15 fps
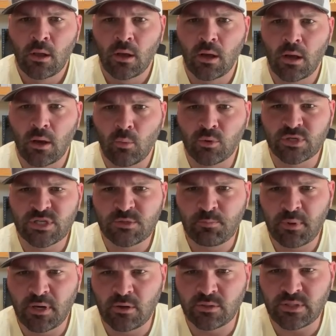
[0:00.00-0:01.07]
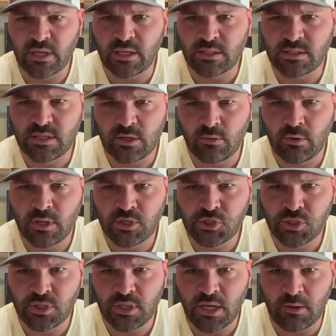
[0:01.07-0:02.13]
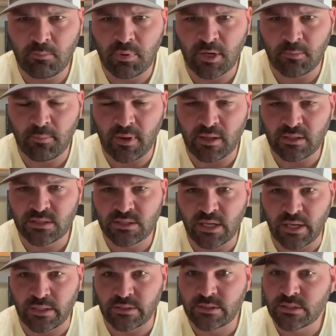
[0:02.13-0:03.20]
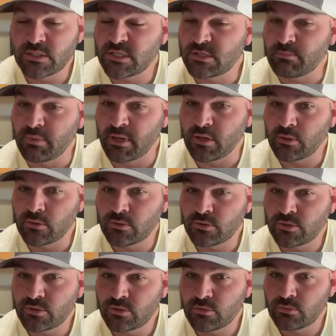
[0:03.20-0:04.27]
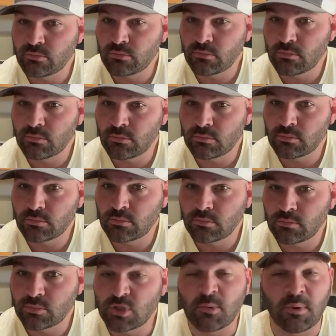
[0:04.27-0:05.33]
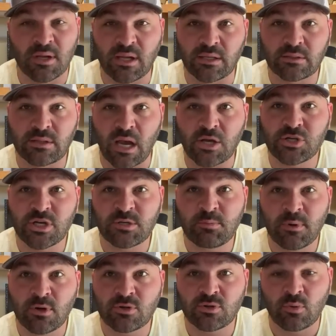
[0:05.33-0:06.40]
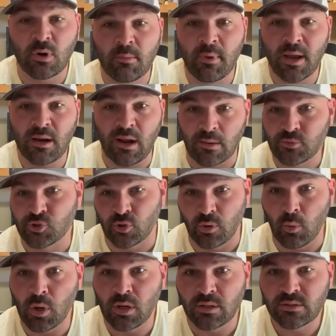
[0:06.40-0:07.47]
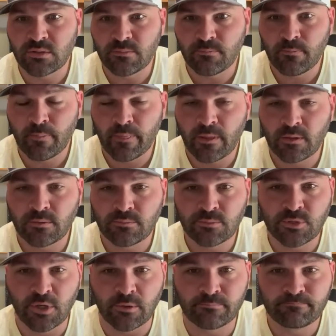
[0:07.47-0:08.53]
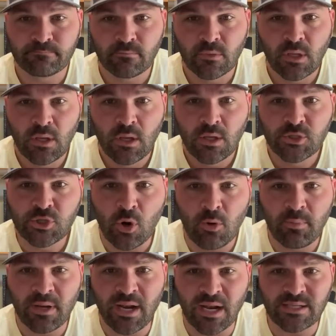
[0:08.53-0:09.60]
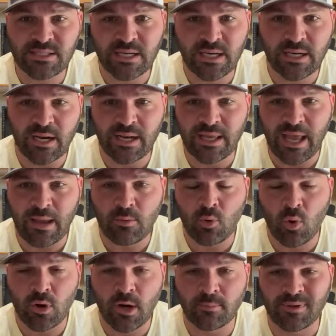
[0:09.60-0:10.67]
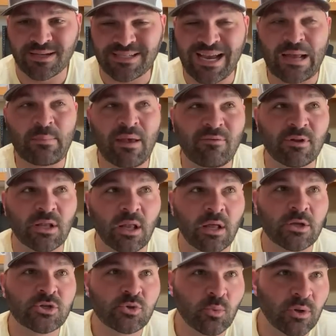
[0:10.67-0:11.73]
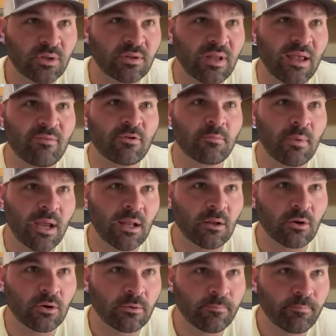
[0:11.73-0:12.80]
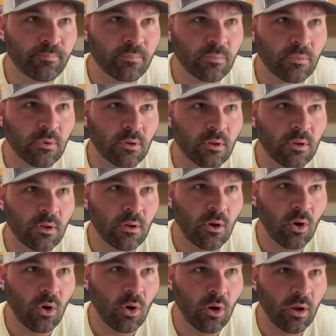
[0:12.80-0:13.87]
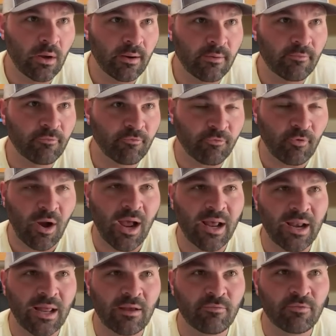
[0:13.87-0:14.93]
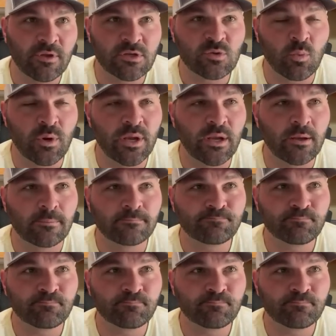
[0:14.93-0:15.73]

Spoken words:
Was Spears a consideration to get picked by the Saints? Spears? Somebody like Tajay Spears, back? I'm sure he was. So, Joey B19, any game coin updates? I'm having lunch with David Mailer on Friday of this week.